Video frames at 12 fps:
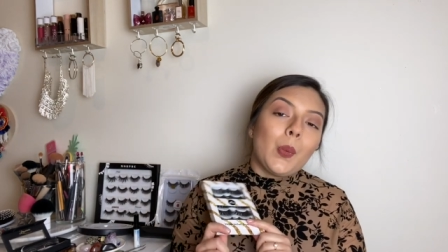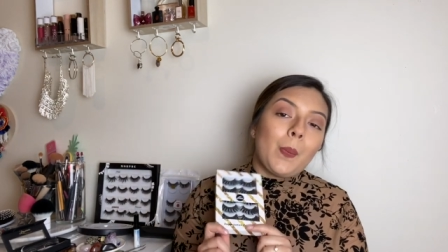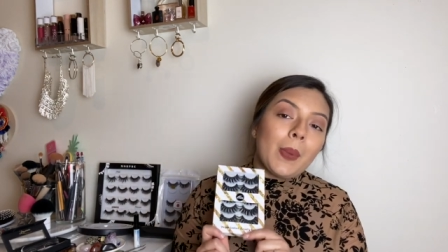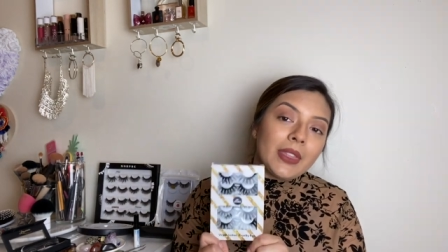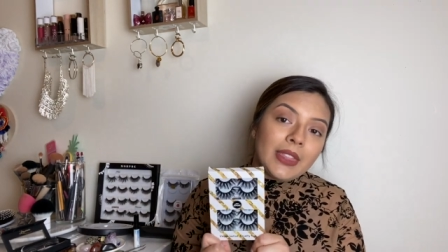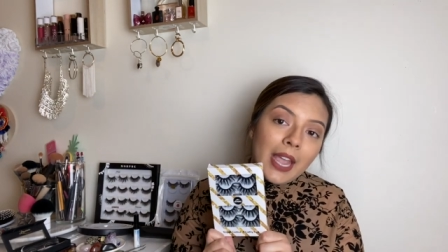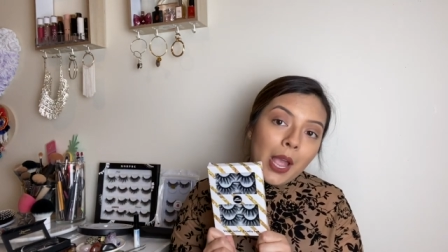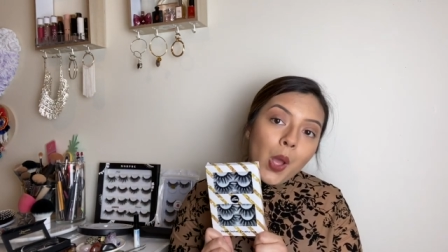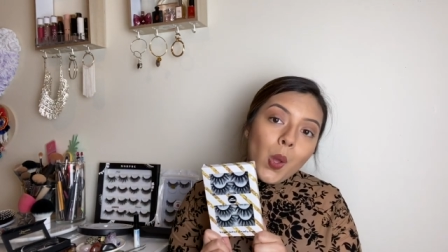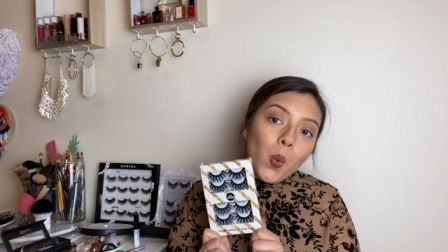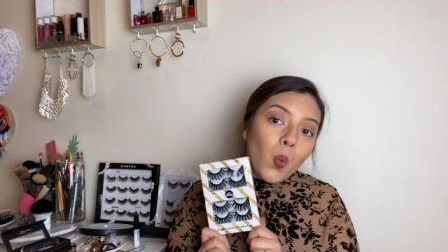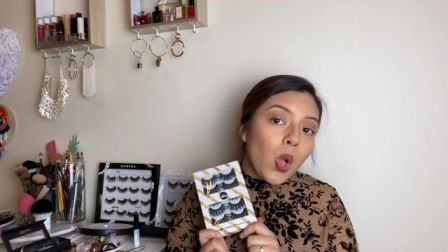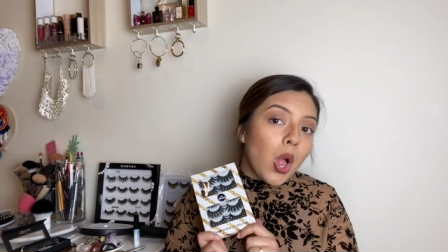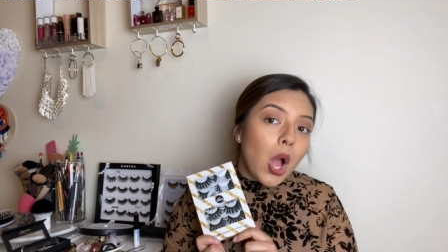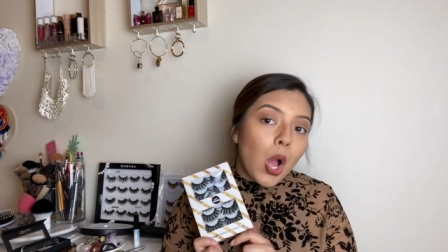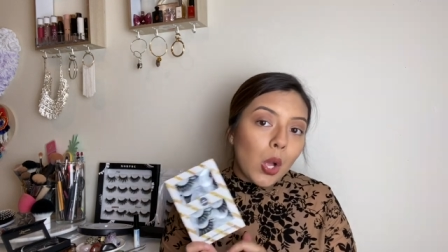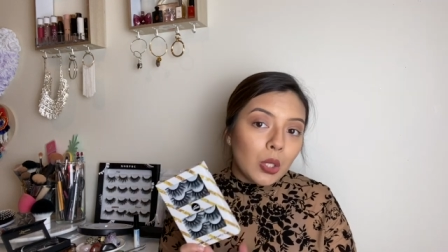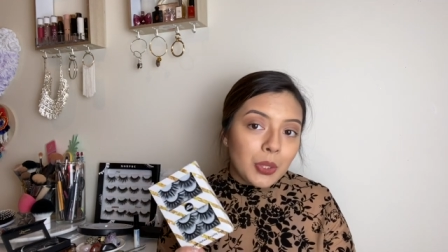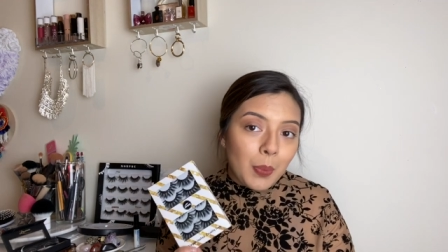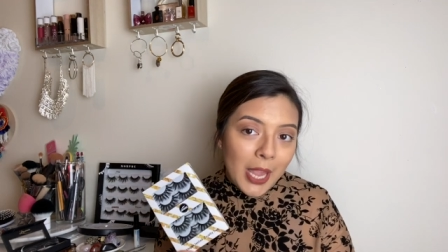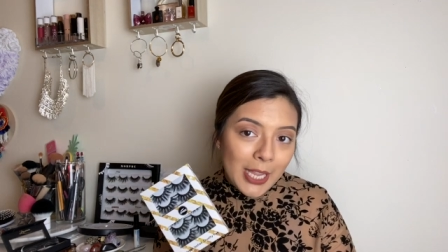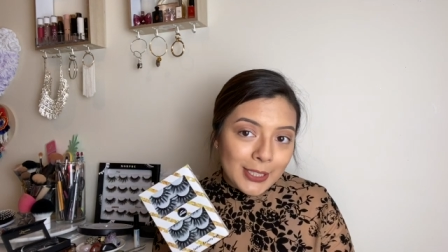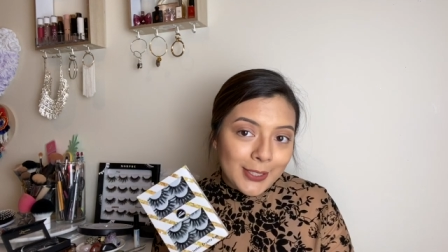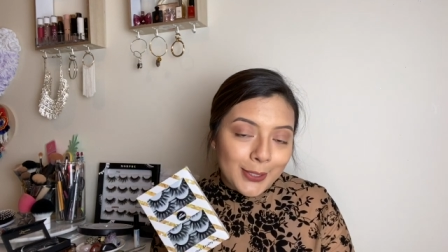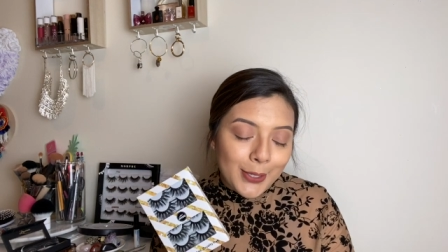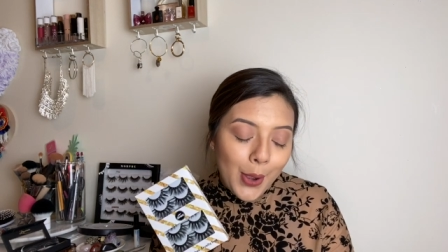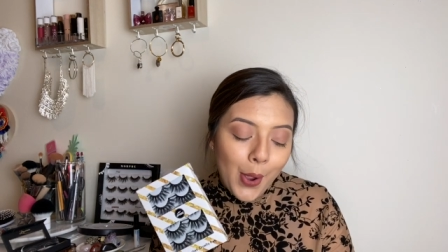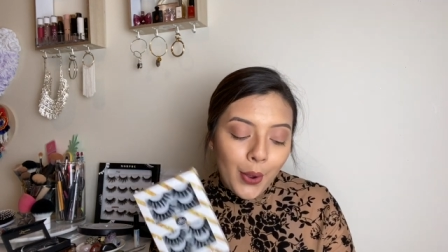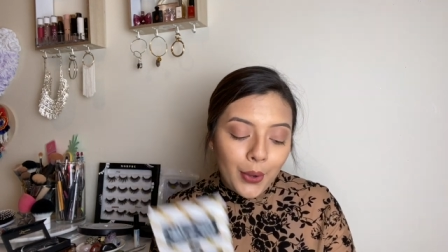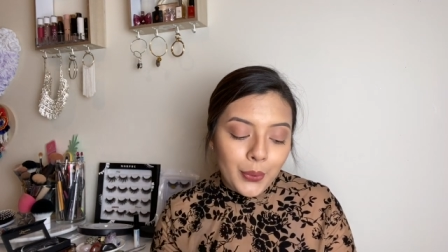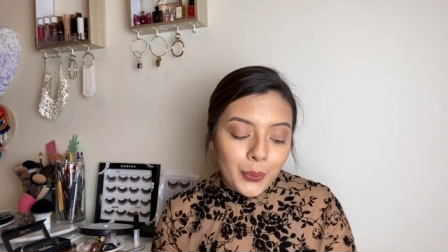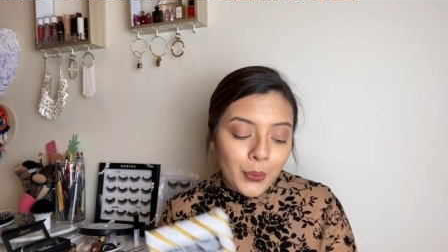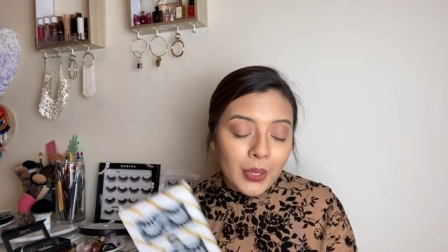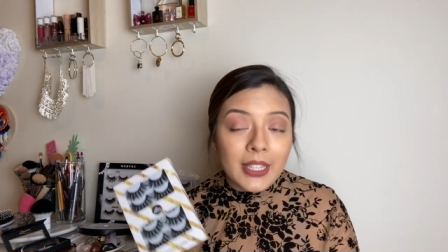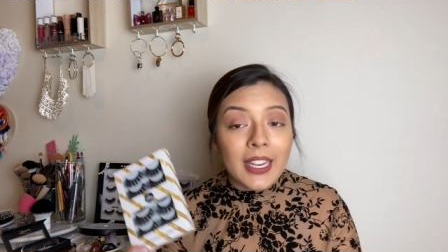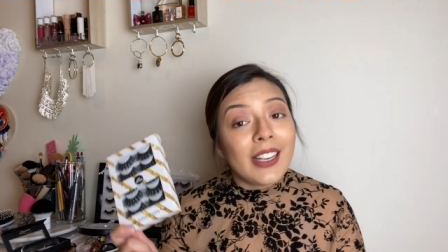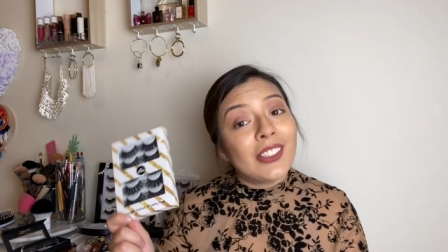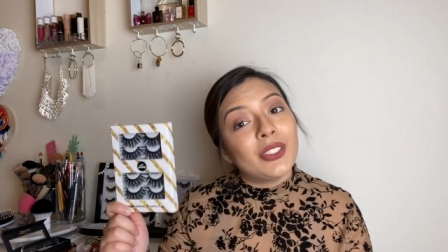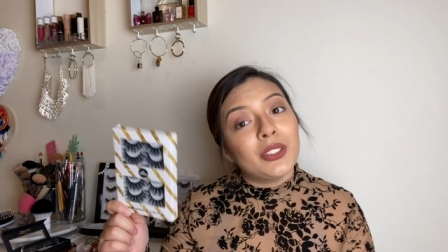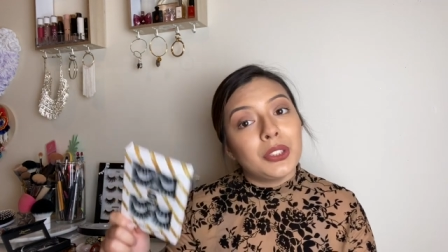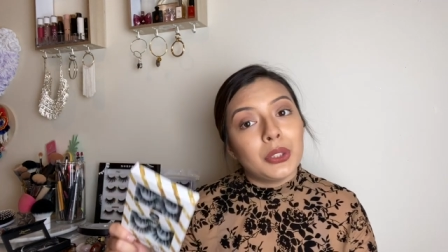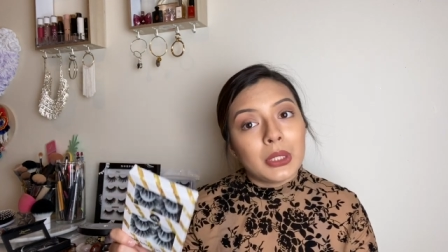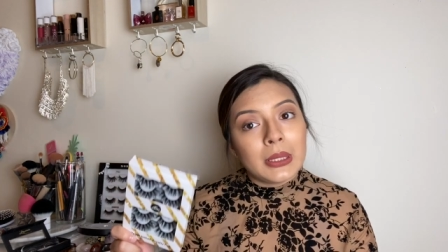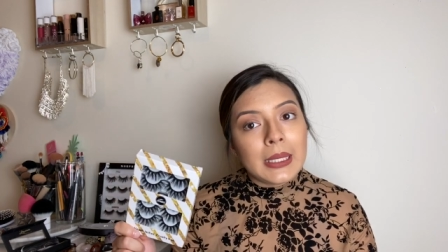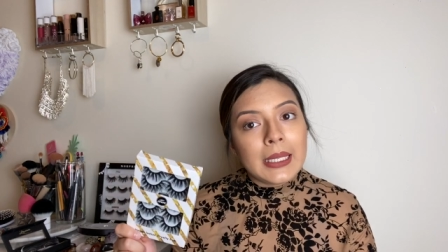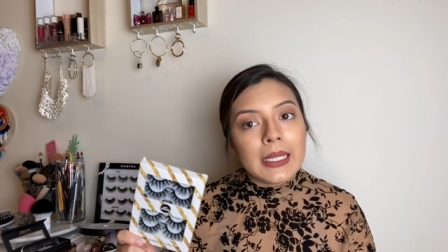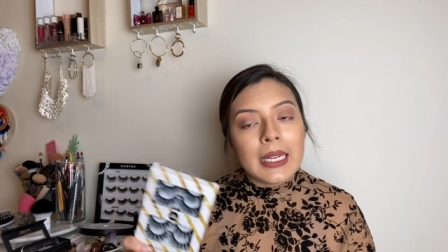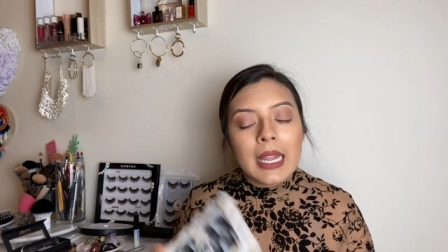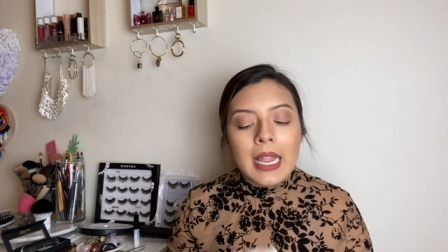But that will all depend on what they actually look like.